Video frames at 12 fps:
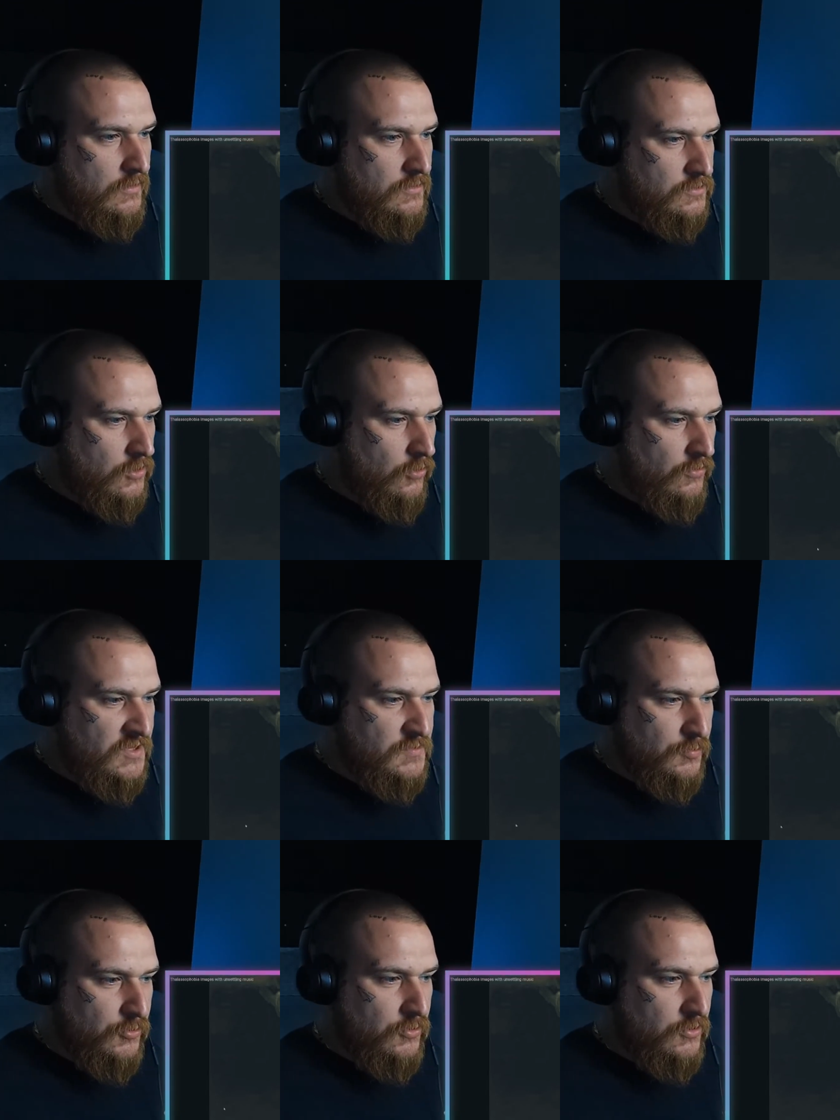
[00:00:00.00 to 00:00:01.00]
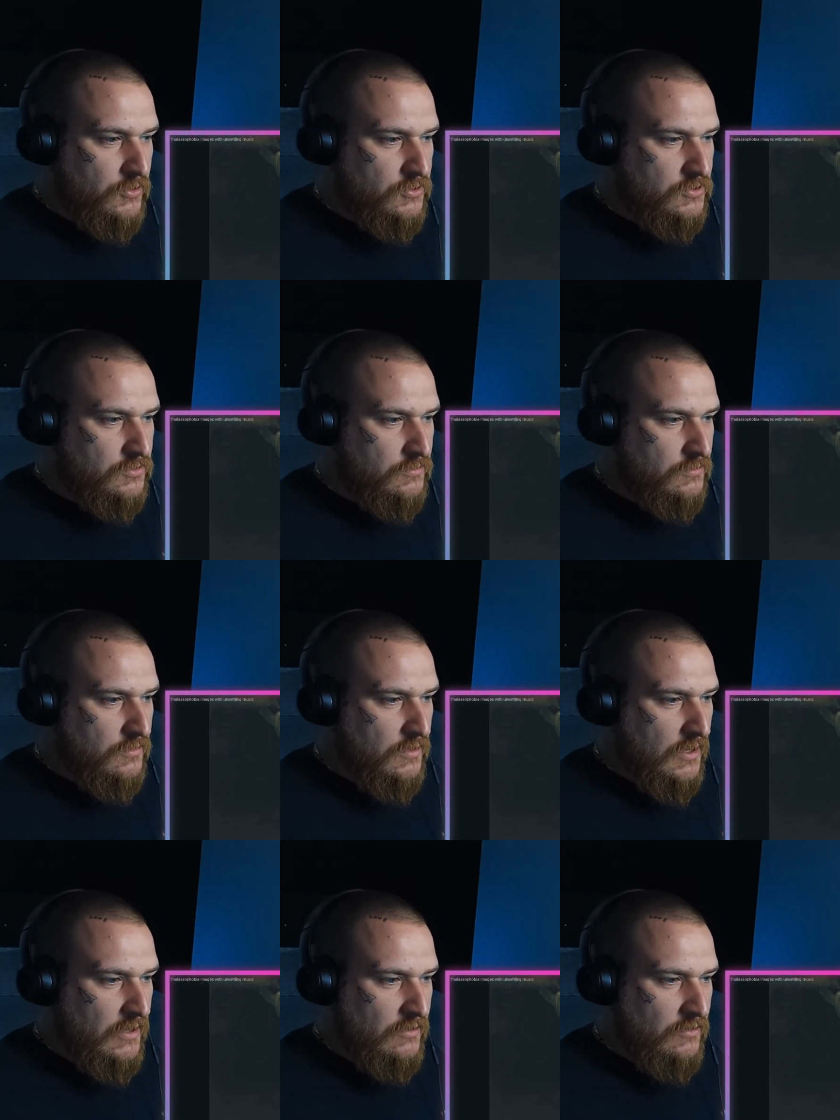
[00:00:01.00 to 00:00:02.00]
It's all this blueness,
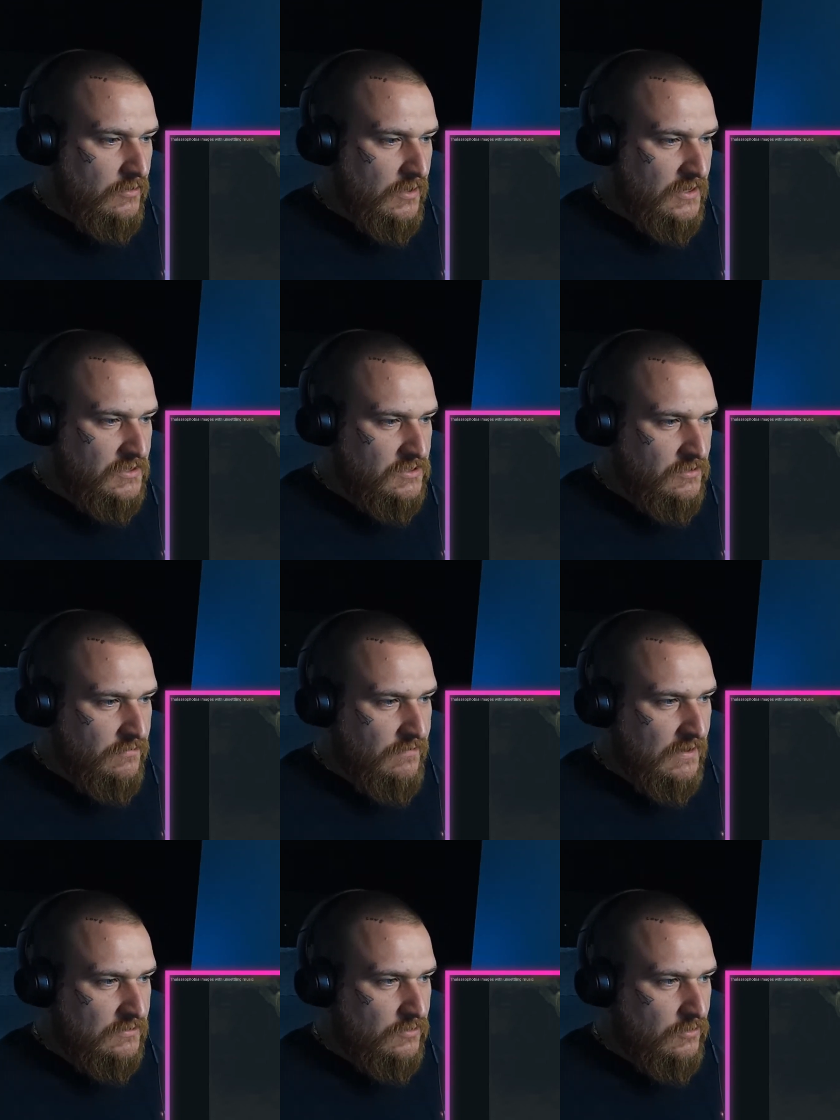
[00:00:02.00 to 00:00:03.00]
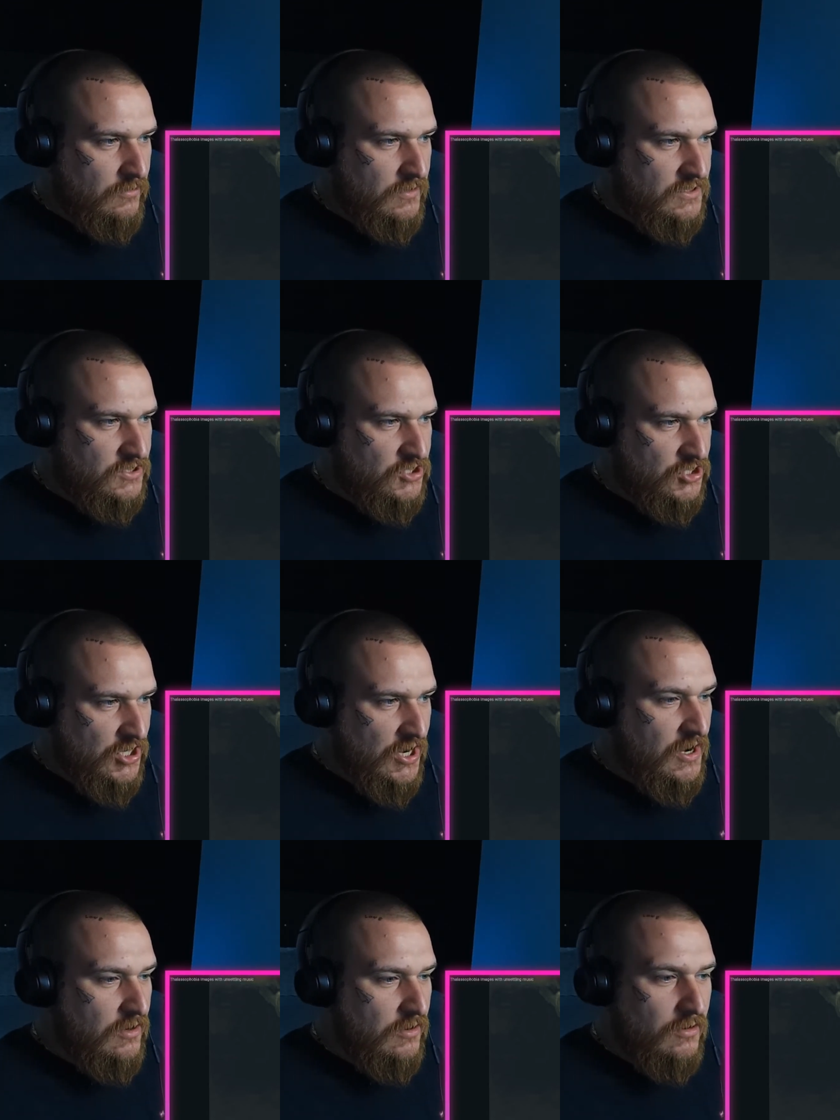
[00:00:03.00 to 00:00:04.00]
and it's the fact that this
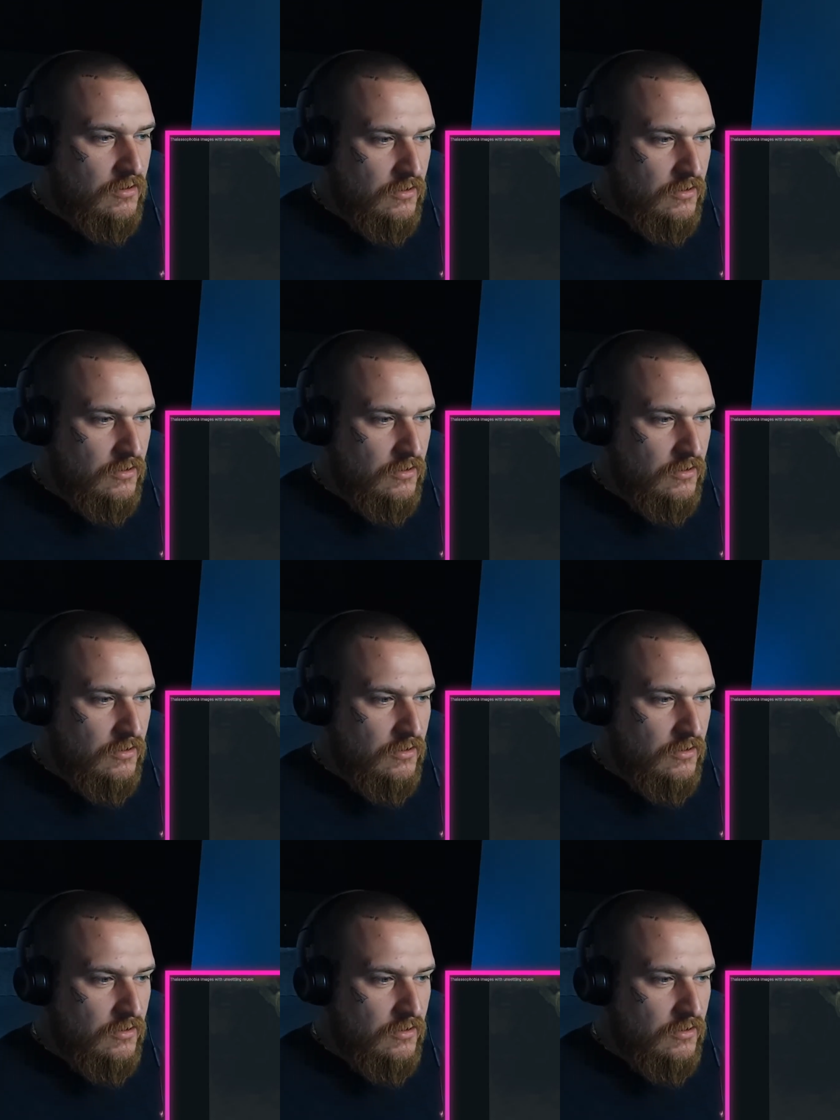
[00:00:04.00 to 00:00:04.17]
chain